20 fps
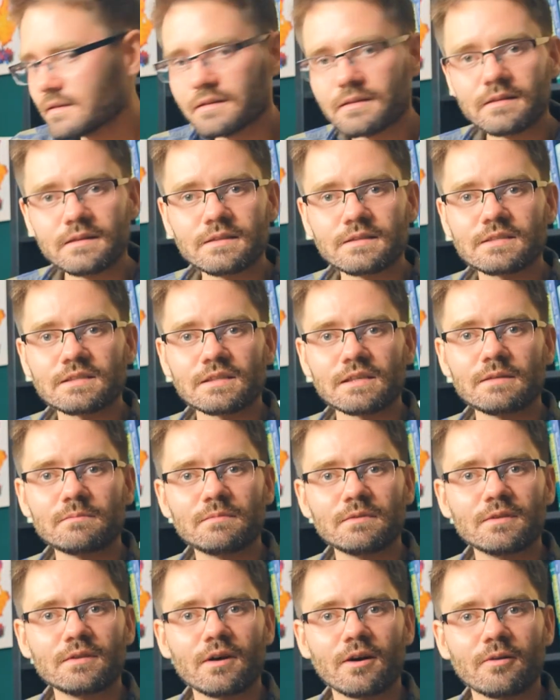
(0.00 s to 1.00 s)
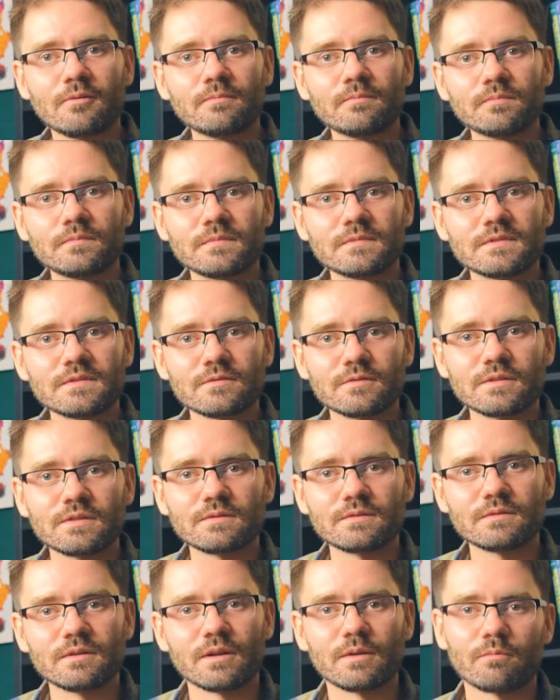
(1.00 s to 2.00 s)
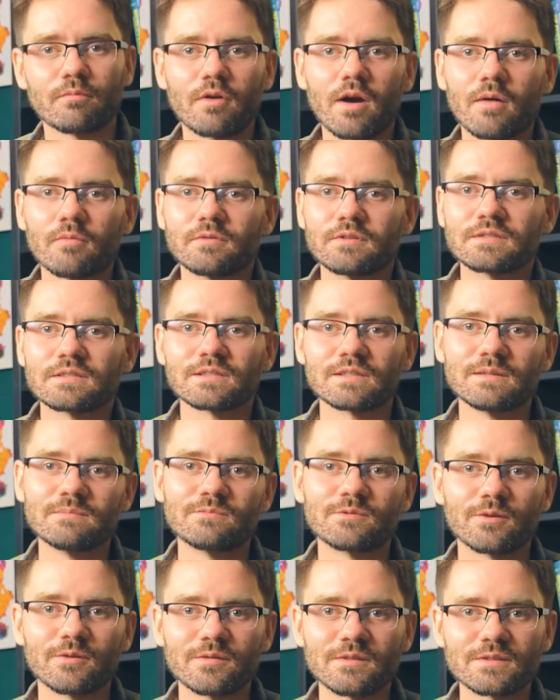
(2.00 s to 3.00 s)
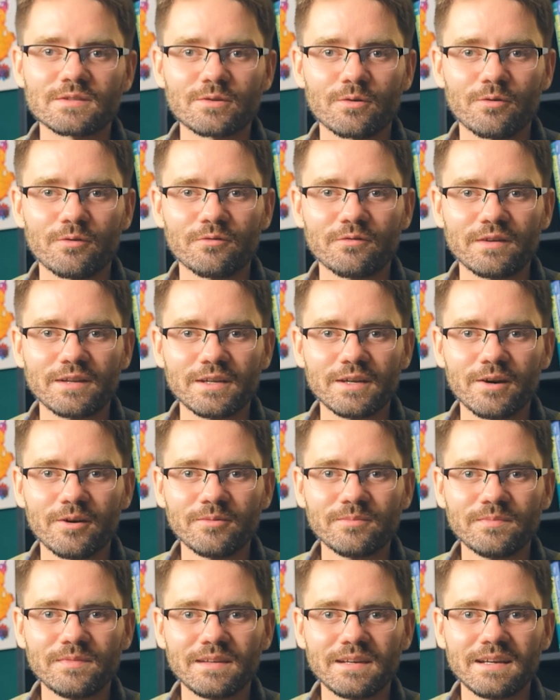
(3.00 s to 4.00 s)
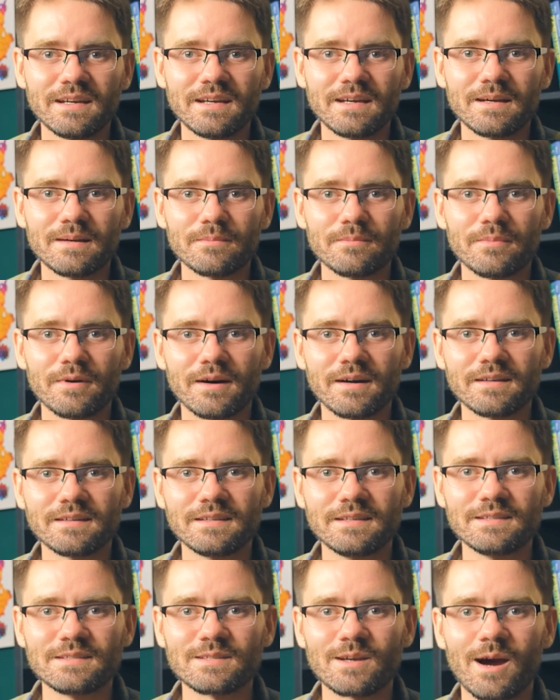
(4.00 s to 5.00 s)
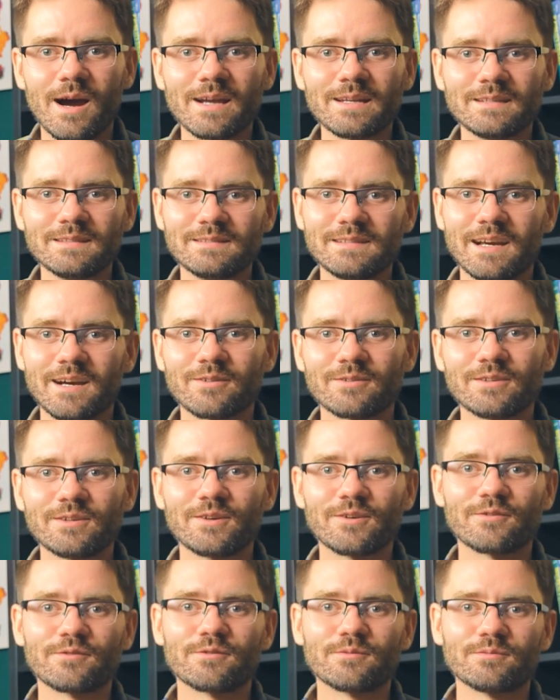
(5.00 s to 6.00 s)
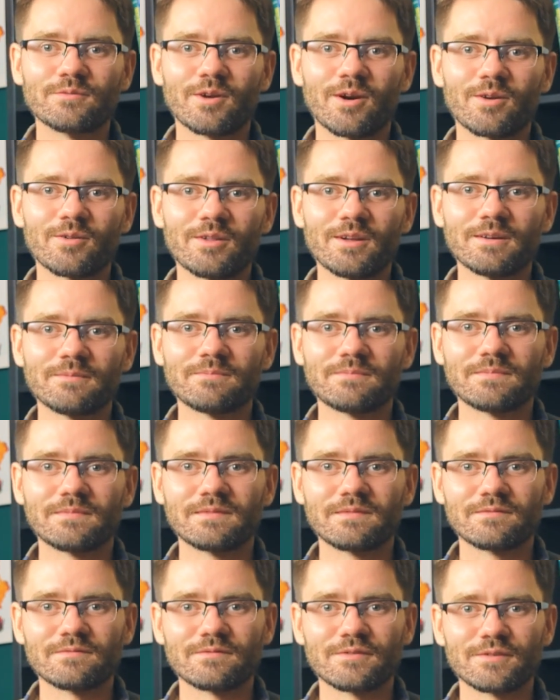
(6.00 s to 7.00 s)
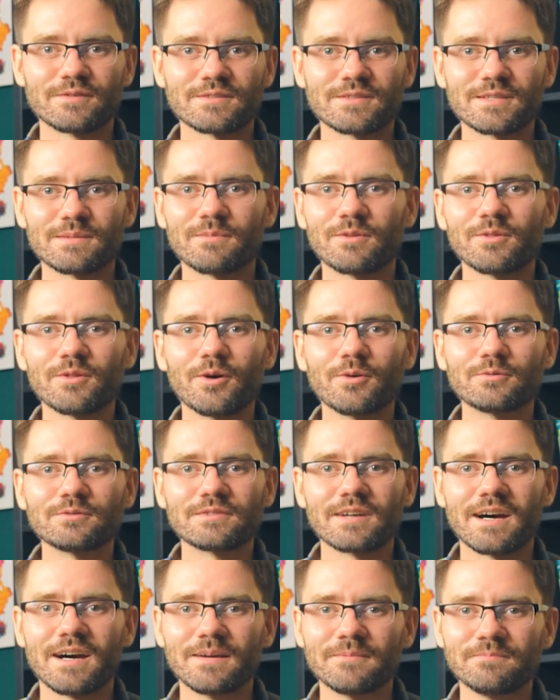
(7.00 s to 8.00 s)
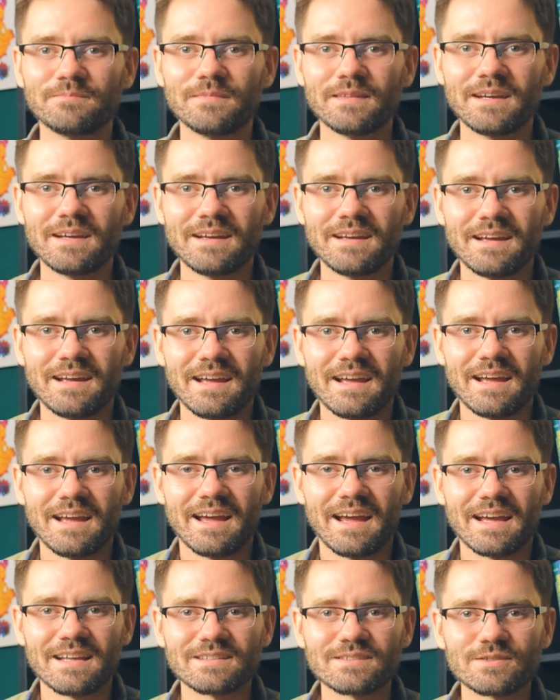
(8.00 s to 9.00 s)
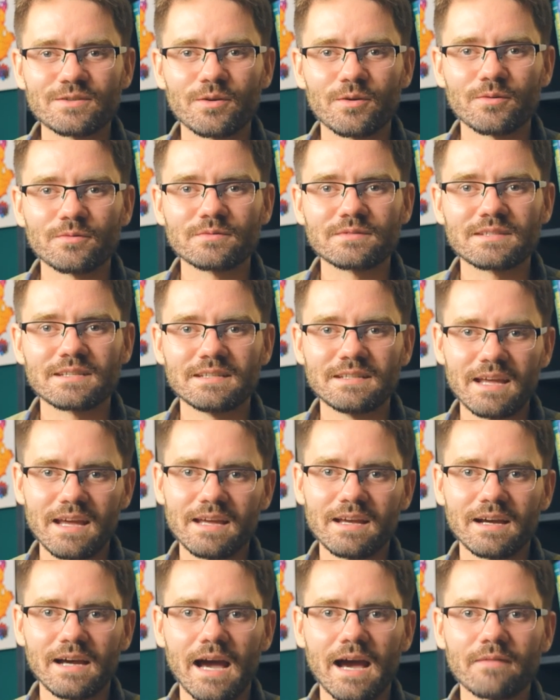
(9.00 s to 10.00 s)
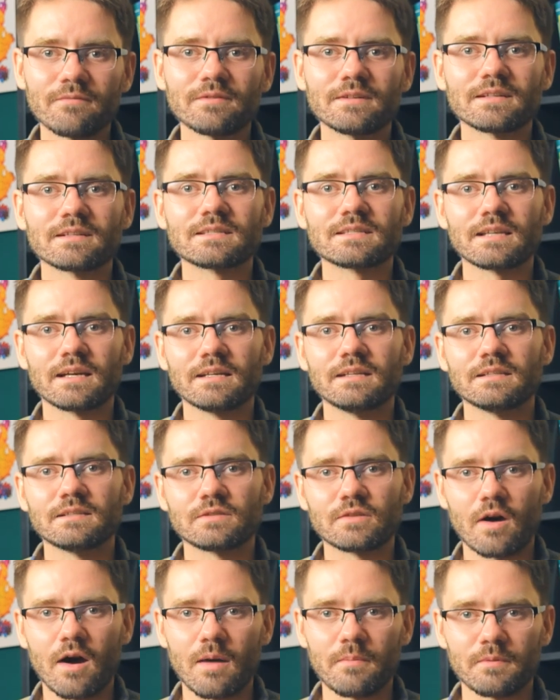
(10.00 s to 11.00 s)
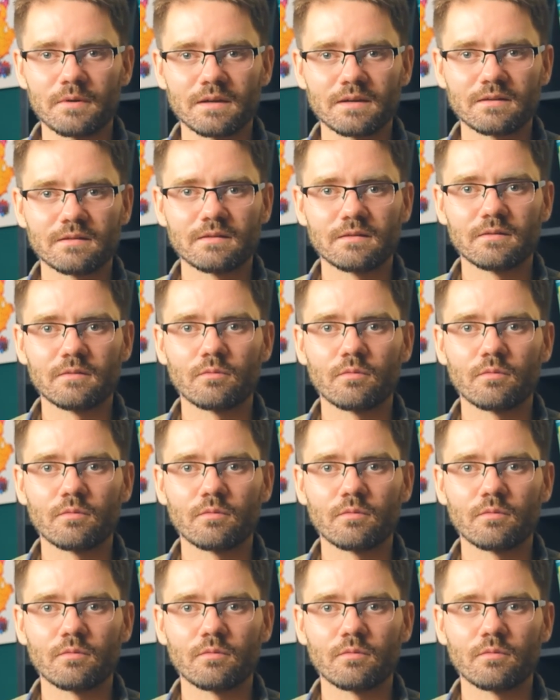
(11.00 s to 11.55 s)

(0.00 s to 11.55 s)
He's sleeping though. So he's gonna probably sleep during this whole video, but he's hiding down here from Darla for some alone time. And so today I have an exciting topic.